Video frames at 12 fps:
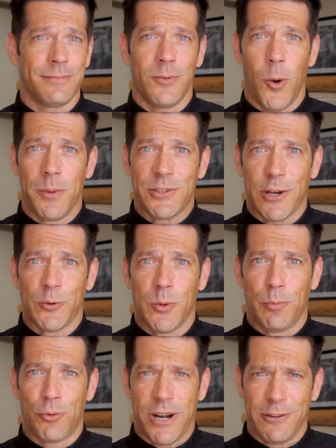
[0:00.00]
homosexual
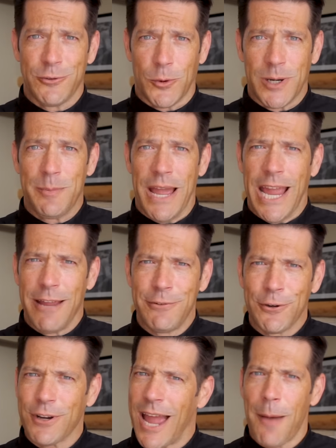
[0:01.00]
predatory
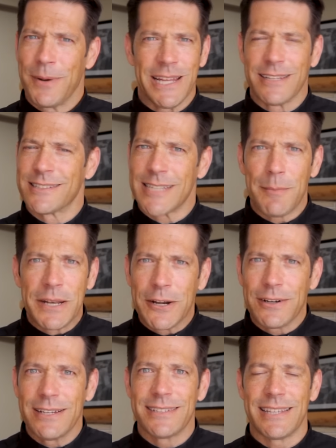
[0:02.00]
behavior happening in
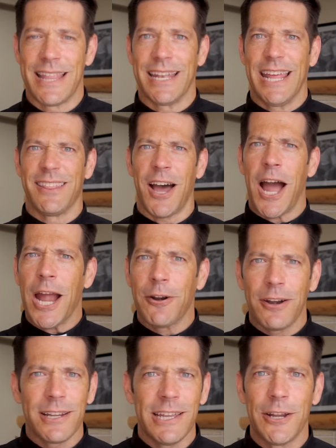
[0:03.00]
seminaries and then in the
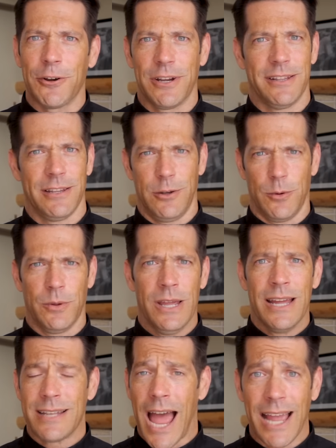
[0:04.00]
hierarchy or in the, you know,
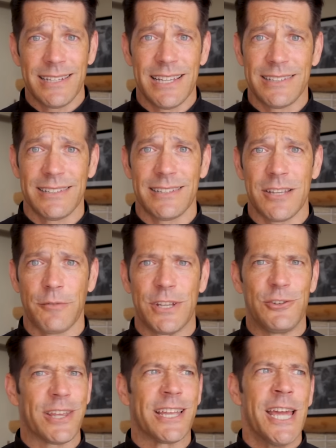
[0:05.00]
dioceses and stuff.
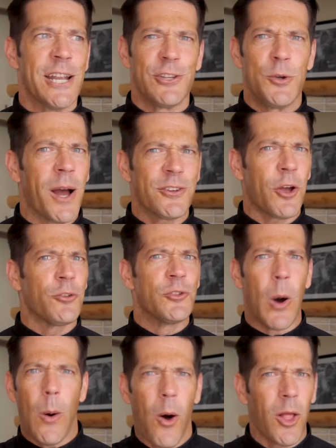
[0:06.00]
Do you guys all
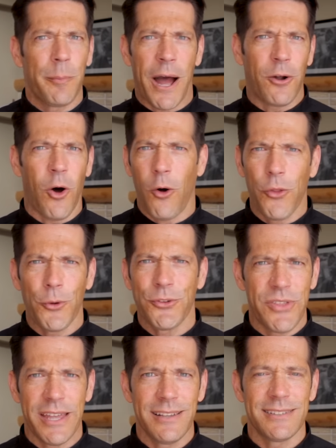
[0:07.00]
know all about all those
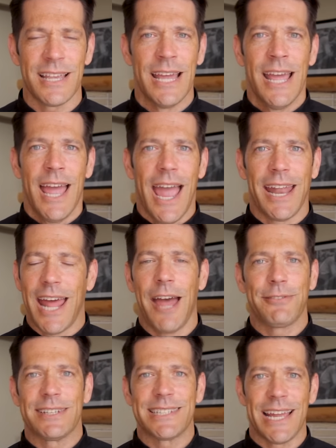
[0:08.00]
things? And I
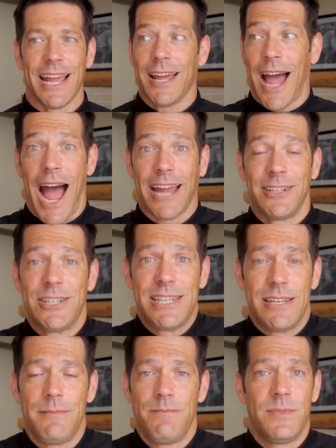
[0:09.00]
have to say, I
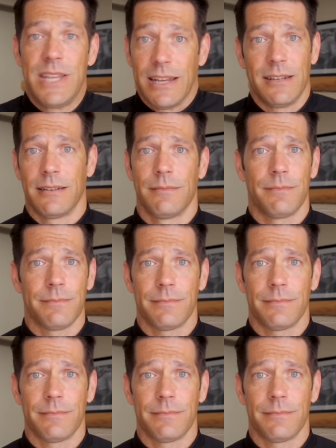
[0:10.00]
didn't.